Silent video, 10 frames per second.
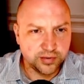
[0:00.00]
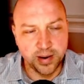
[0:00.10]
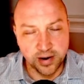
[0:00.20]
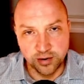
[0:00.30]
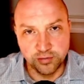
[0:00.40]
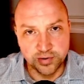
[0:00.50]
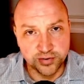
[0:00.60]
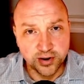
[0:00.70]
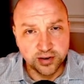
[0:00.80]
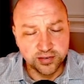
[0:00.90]
better
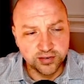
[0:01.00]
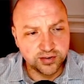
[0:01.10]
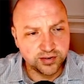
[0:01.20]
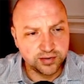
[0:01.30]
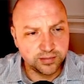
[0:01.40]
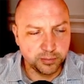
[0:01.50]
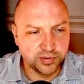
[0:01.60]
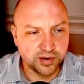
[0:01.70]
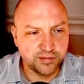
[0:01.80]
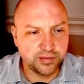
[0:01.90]
results in terms
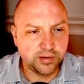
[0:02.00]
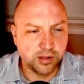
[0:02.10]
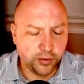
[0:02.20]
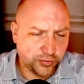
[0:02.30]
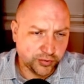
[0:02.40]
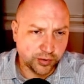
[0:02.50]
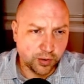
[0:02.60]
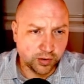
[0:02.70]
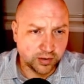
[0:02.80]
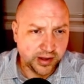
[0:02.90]
of closer
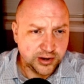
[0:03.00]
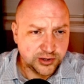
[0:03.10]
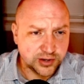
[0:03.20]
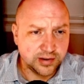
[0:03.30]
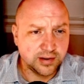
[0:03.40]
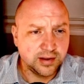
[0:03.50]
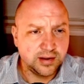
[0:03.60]
correlation